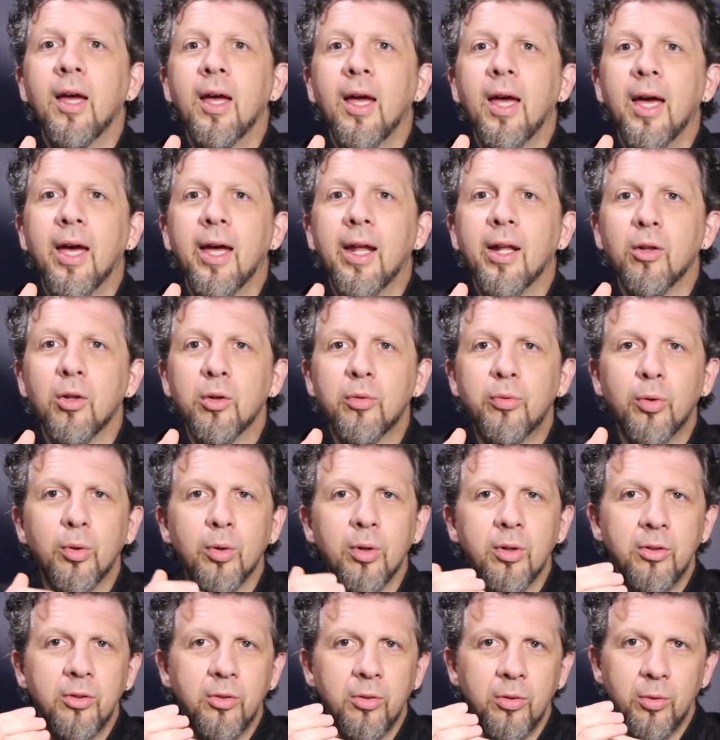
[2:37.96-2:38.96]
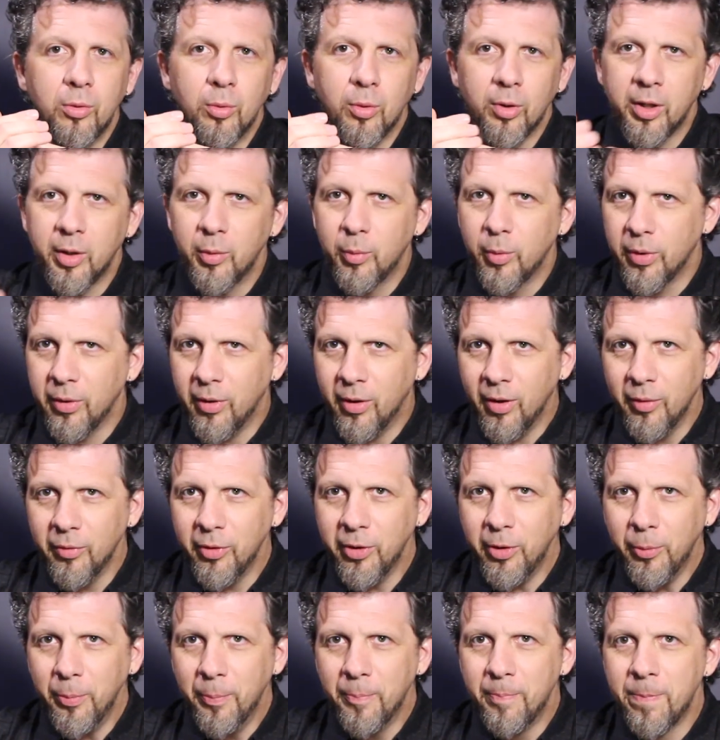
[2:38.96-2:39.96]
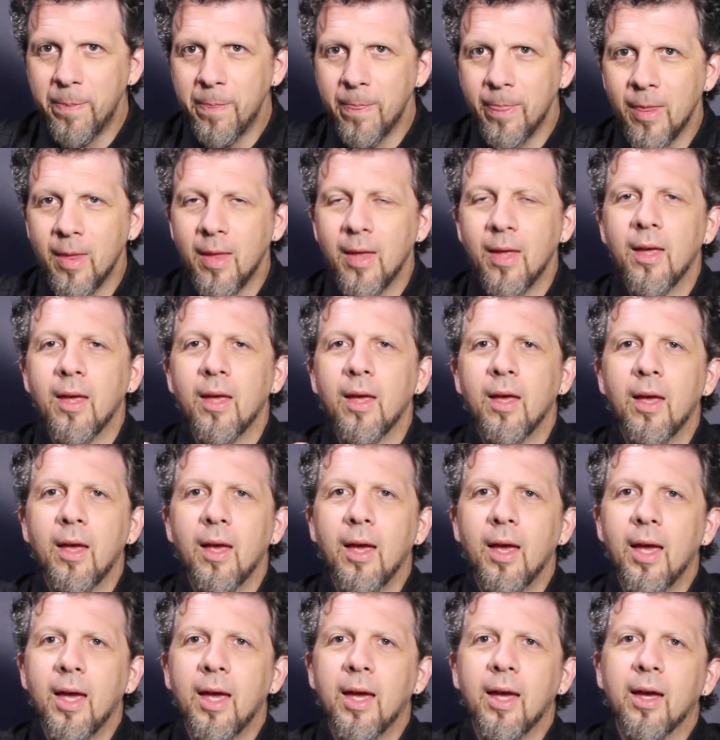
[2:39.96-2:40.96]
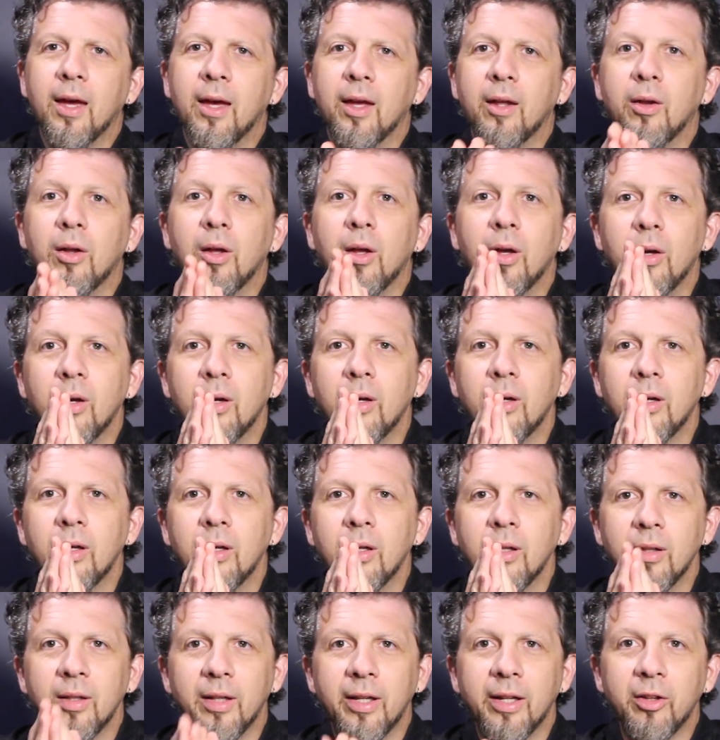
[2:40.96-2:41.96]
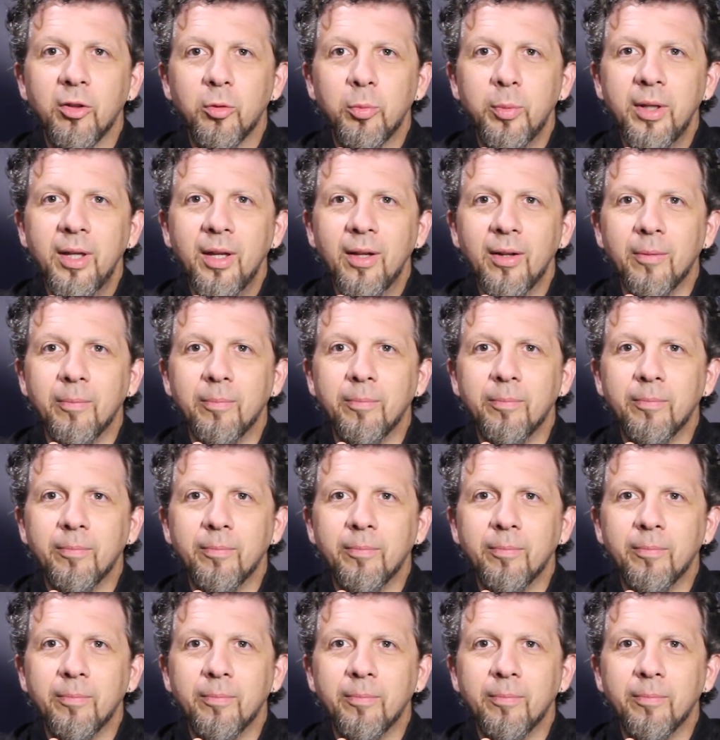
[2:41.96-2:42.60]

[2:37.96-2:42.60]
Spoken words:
and I look forward to working with all of you, and let us begin.